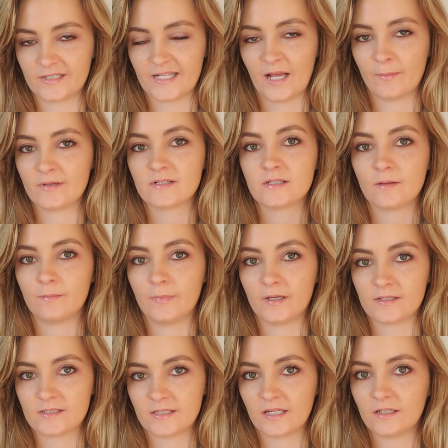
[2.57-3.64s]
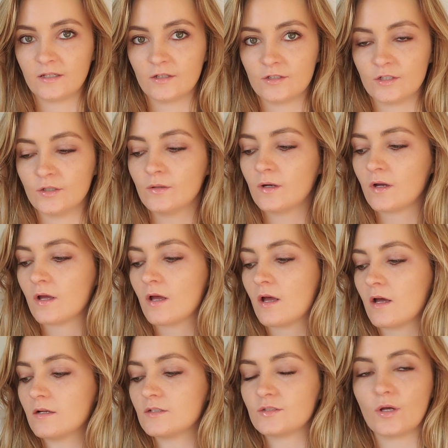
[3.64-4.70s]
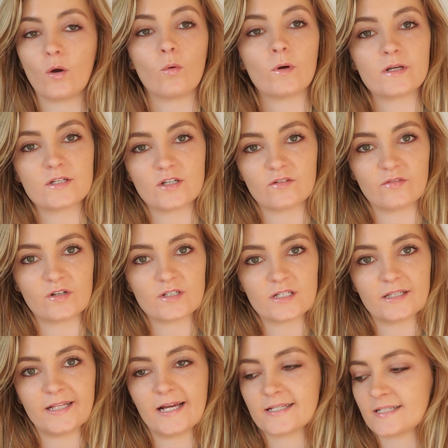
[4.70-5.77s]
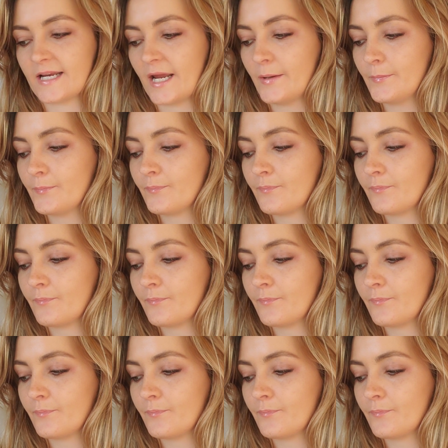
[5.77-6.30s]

exam is the best thing to do. So, what is your first and last name?